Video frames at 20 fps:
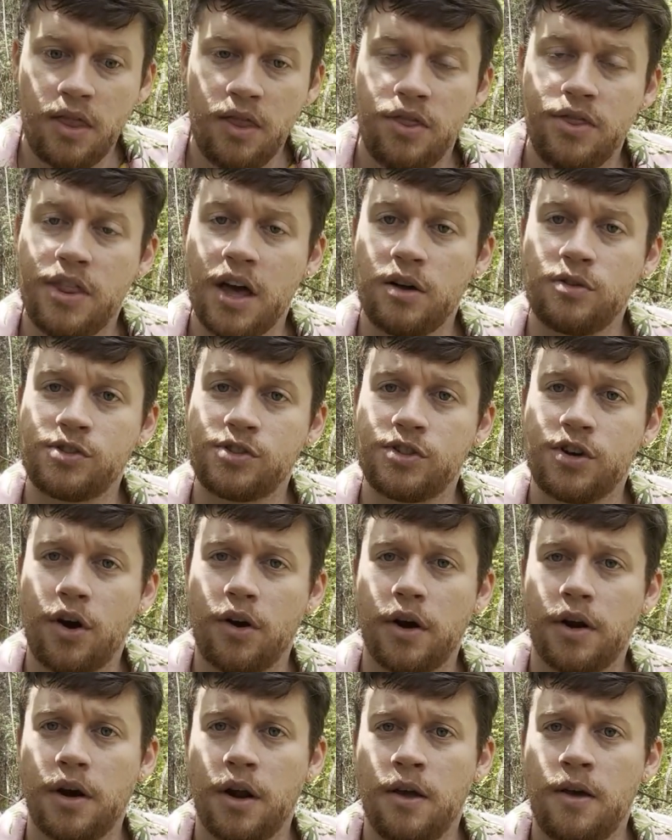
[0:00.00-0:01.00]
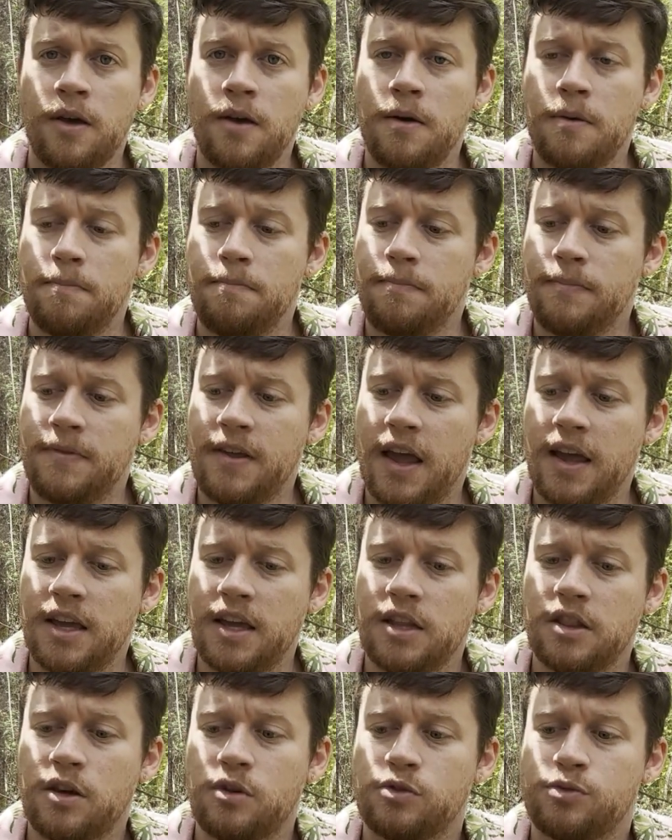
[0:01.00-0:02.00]
they'll start
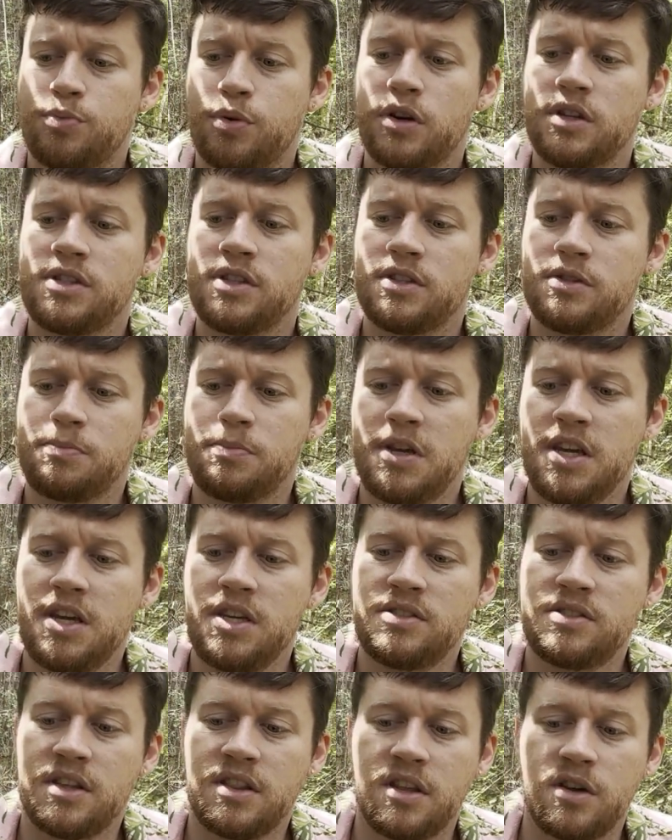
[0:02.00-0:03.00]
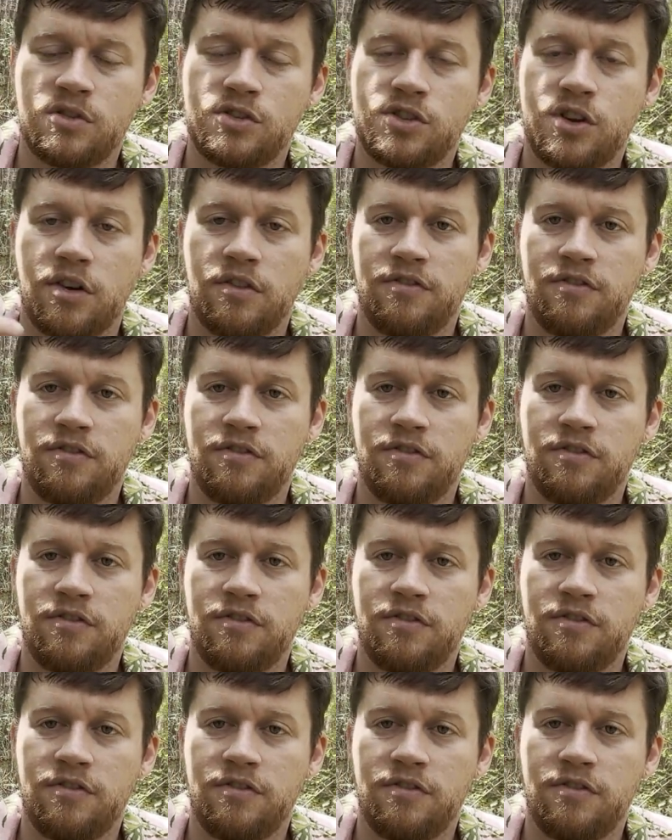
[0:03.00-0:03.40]
taking those princess bees and they'll start